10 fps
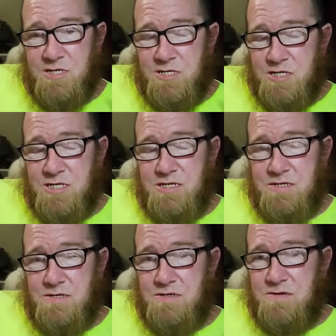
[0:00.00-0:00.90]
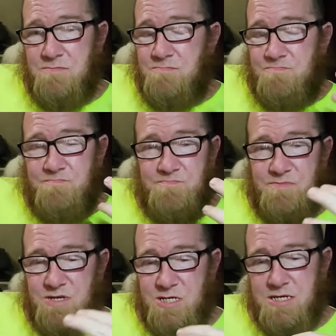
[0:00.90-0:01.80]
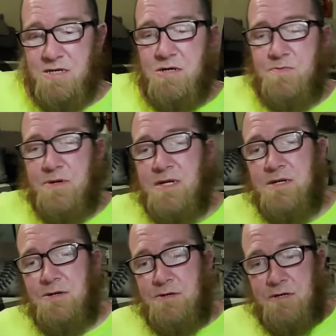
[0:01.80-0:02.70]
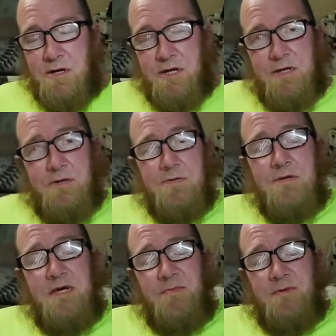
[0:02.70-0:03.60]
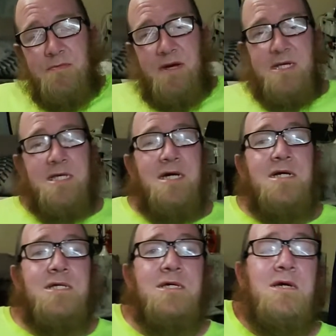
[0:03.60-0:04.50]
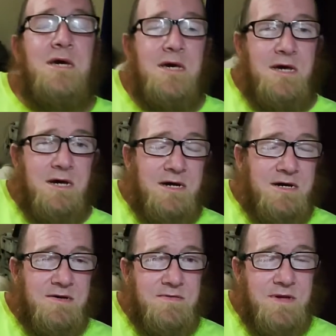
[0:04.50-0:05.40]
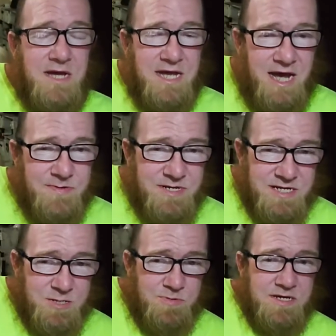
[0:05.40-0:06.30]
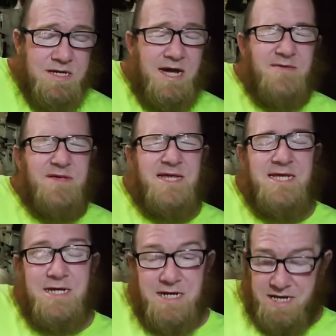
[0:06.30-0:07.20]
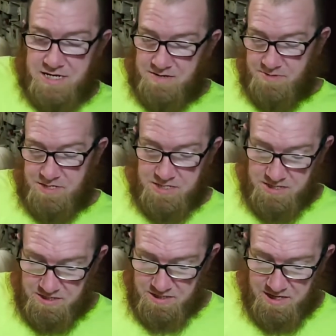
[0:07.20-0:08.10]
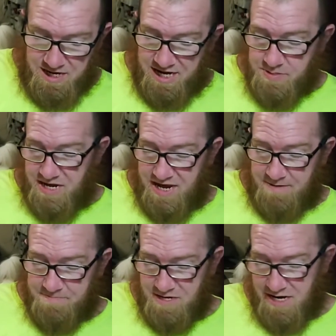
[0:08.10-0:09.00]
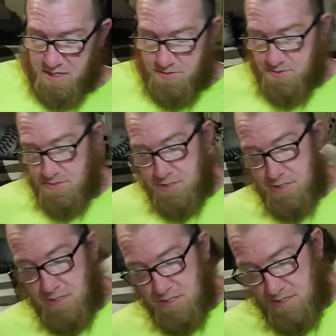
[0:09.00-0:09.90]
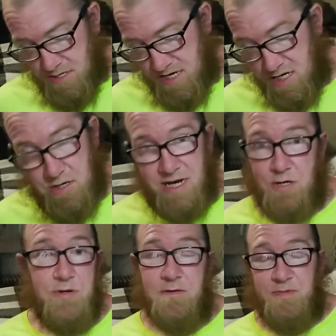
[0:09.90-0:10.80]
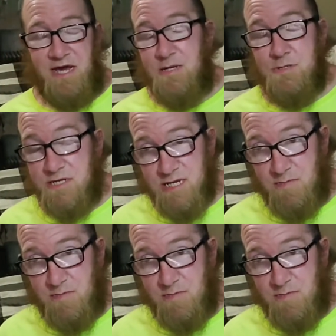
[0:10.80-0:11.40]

Just to incorporate a little cardio, keep it in my exercise. After this week, I think I got, let me see. I have an app that I use, and no, I don't get paid for this.